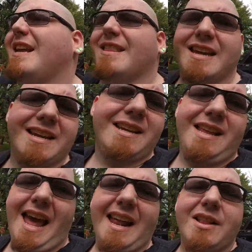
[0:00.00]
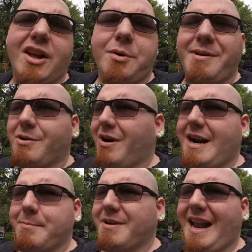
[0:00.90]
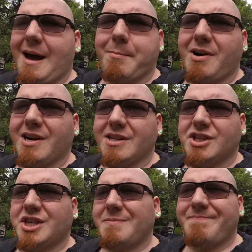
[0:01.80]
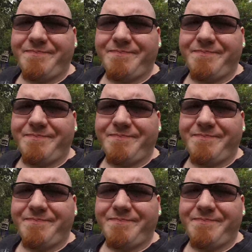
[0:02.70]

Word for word: anything. Had a little bit of rain, but not much.